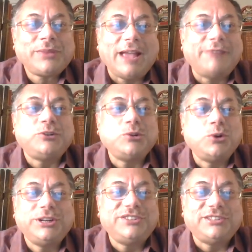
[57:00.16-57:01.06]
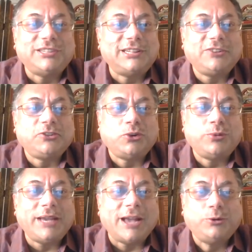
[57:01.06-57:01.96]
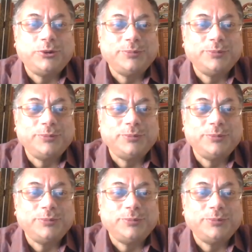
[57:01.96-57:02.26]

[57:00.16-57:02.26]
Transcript: have to go digital. There's no way out.